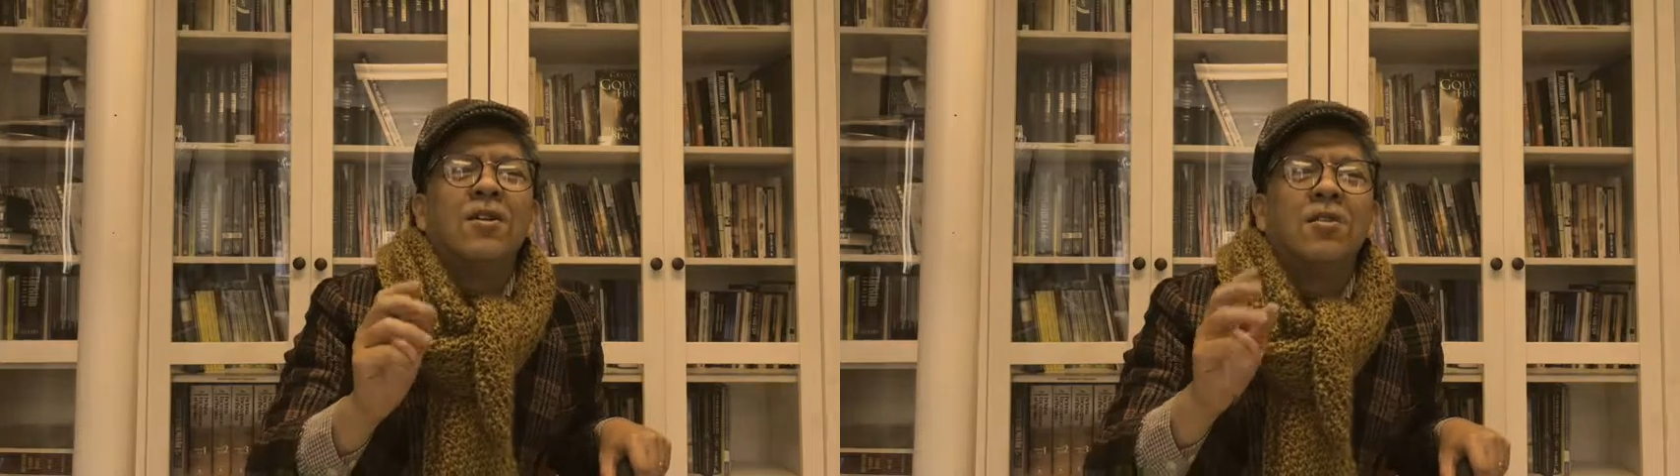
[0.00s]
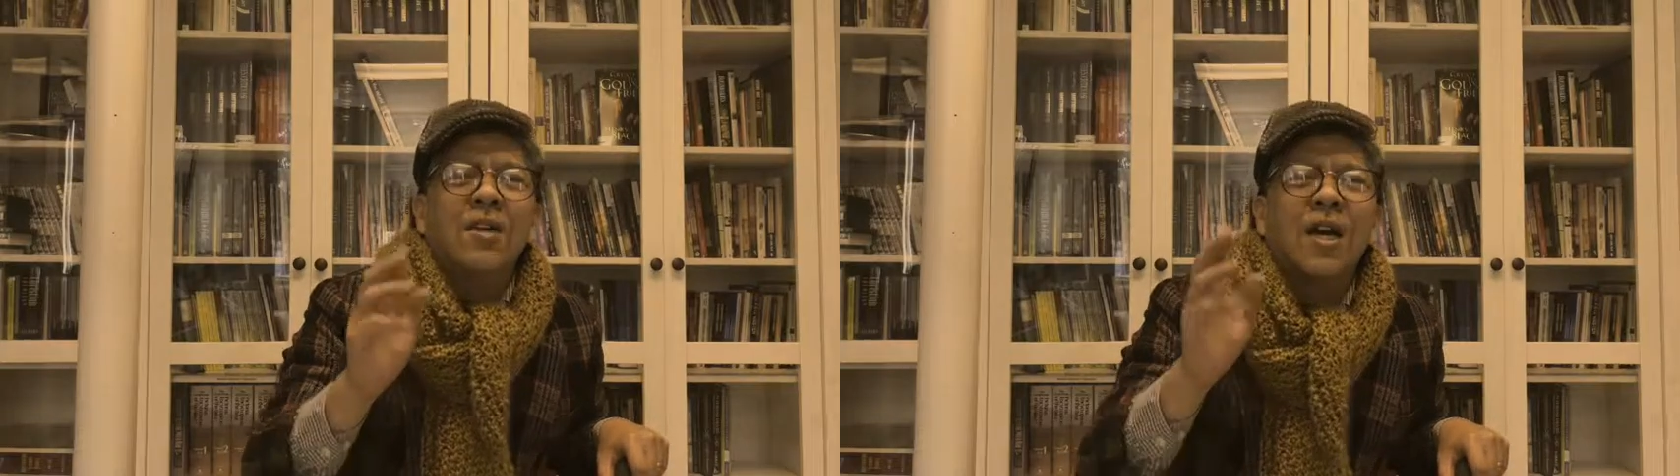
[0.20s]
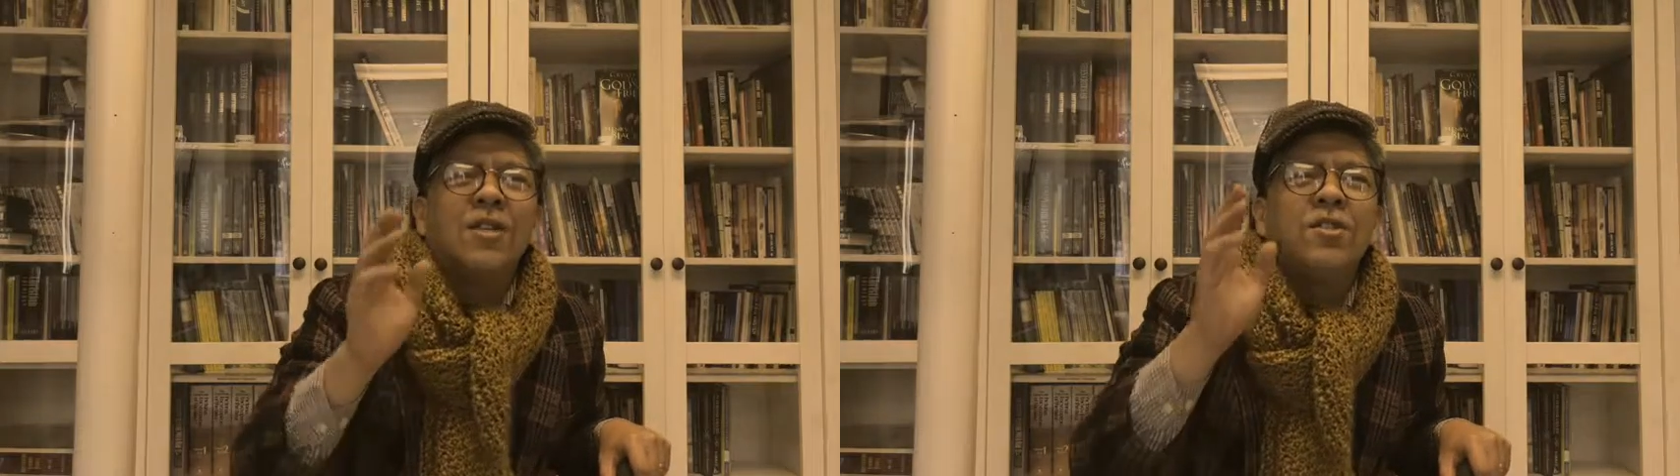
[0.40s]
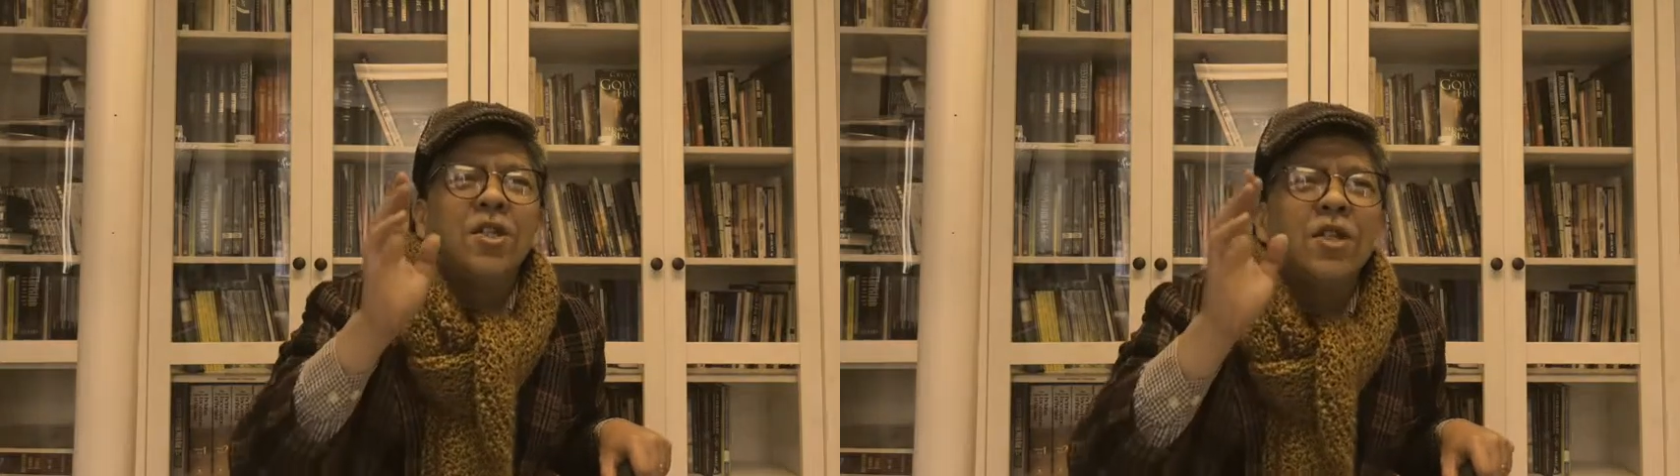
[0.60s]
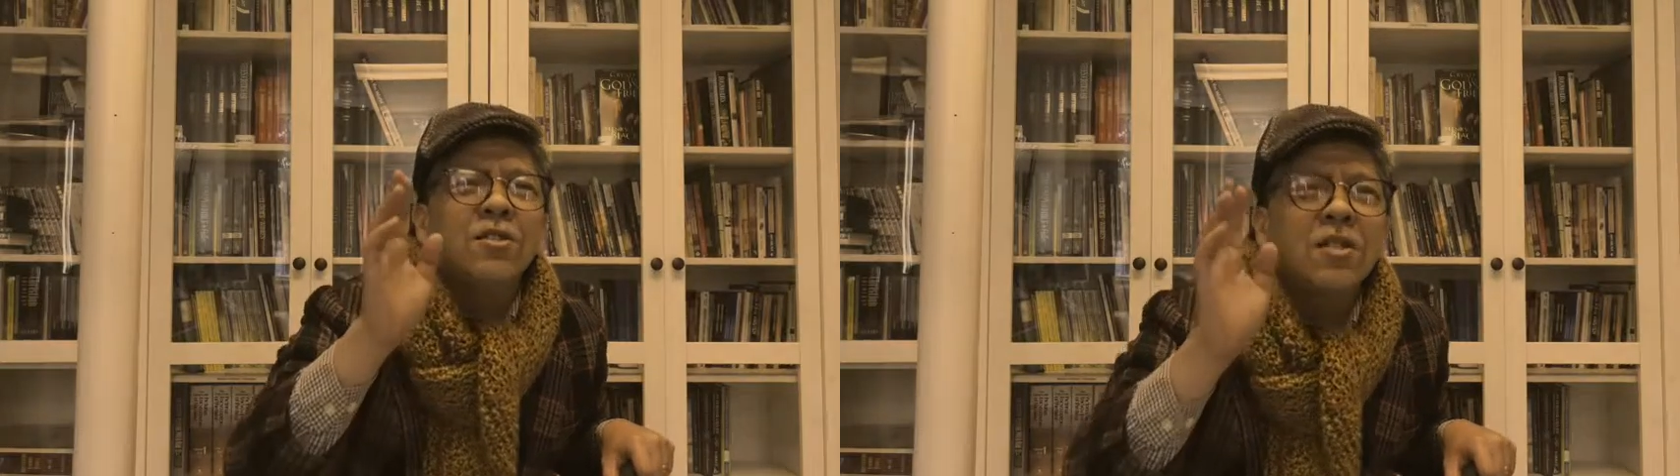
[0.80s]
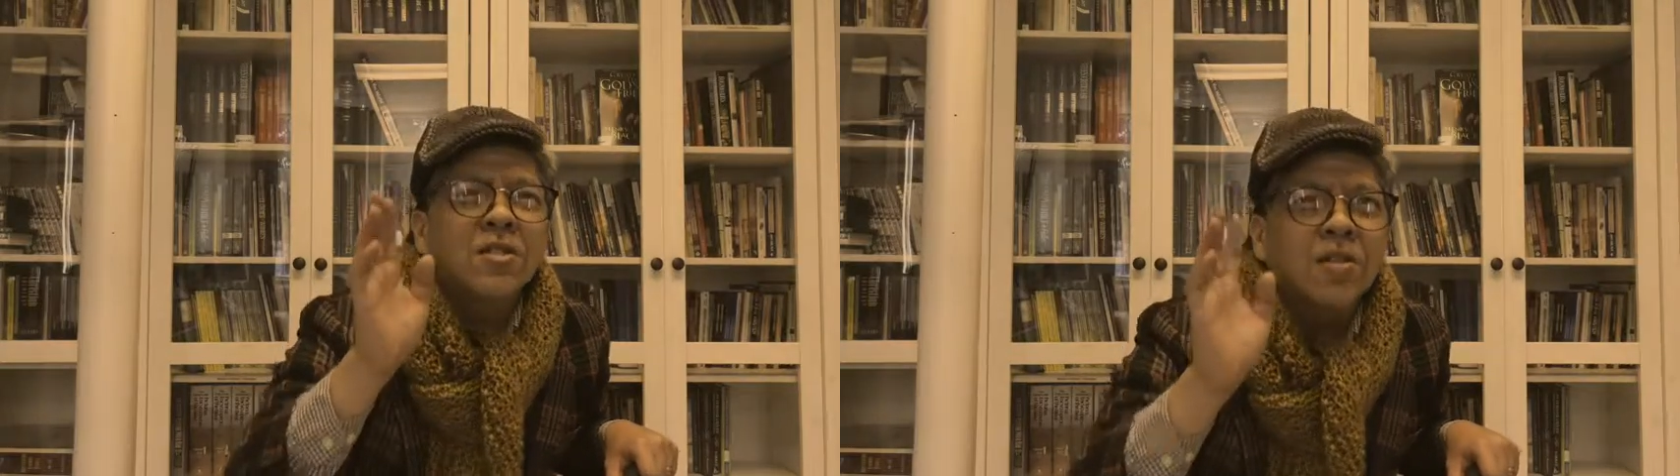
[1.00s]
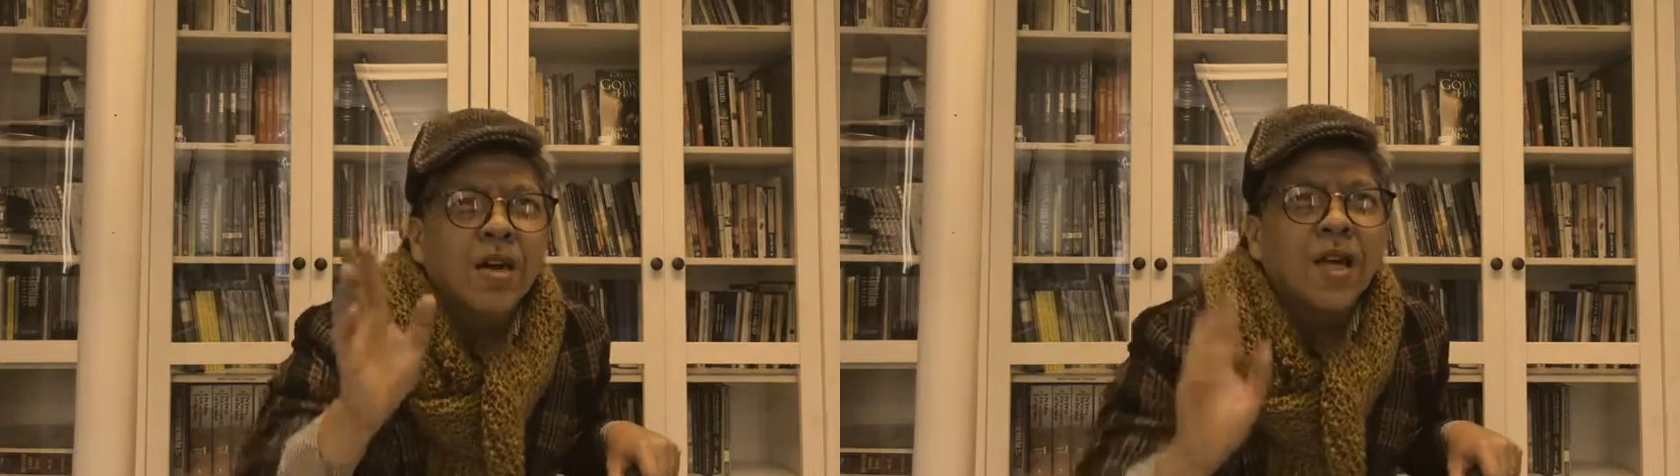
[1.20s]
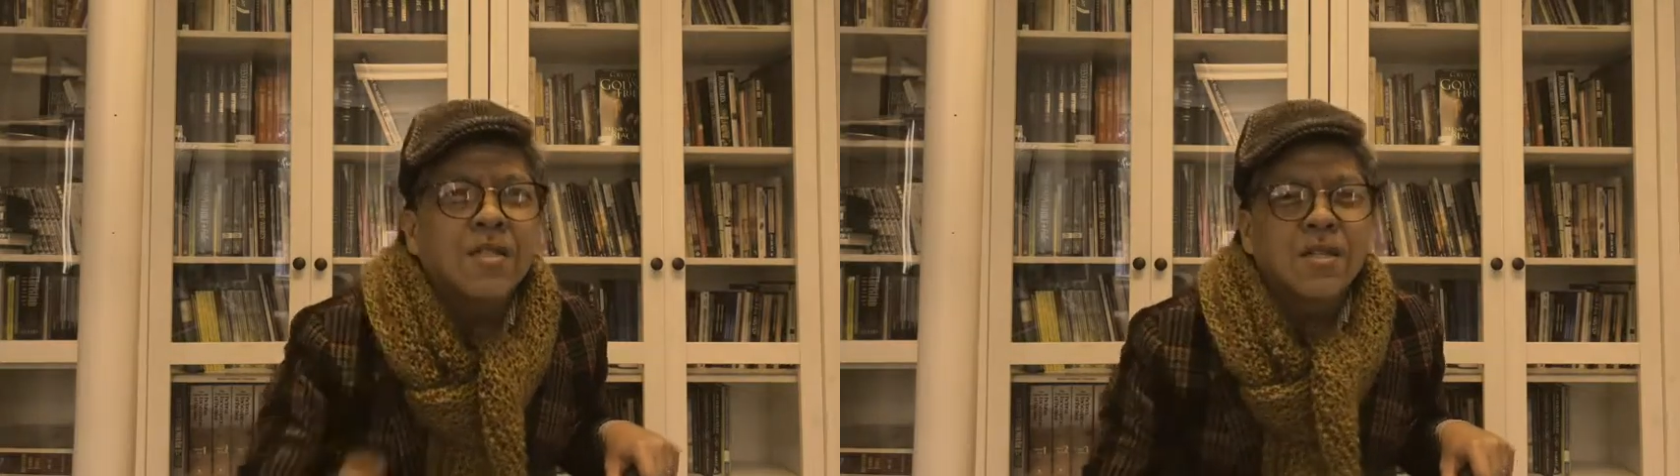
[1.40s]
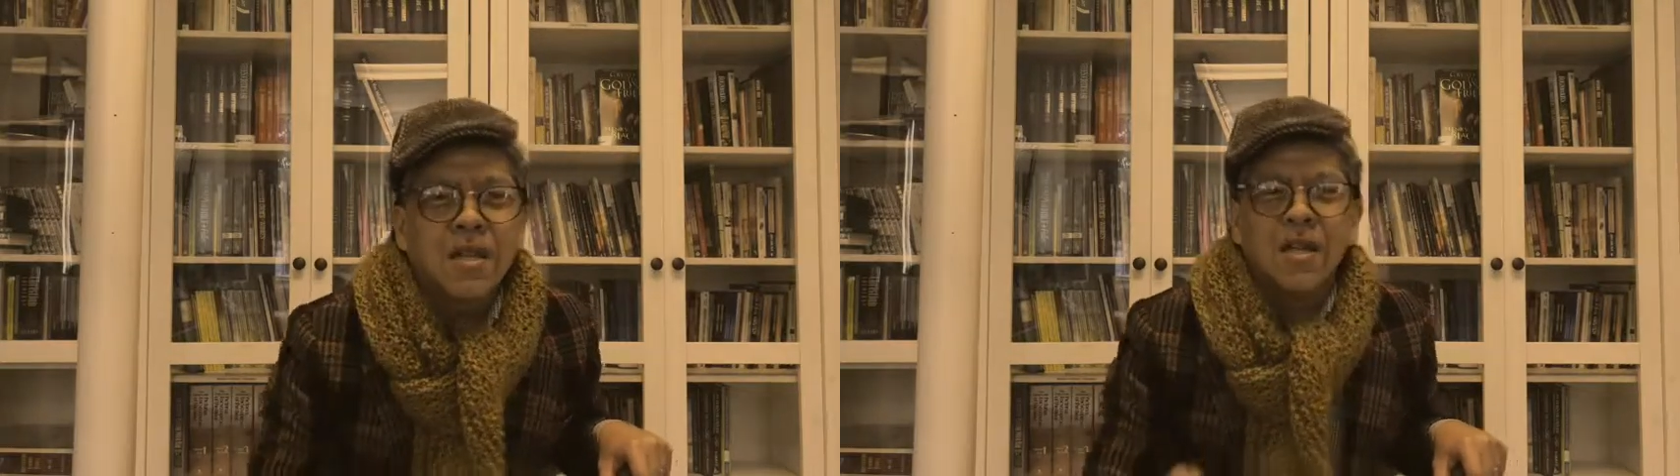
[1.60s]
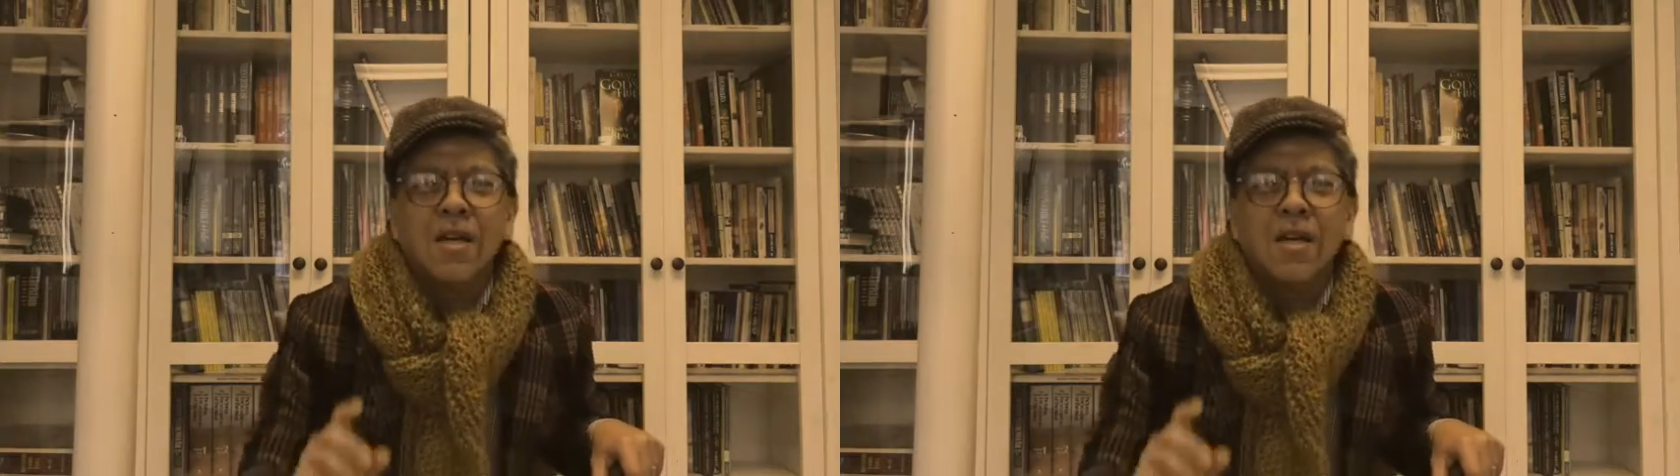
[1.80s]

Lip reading: Okay, Jesus Christ.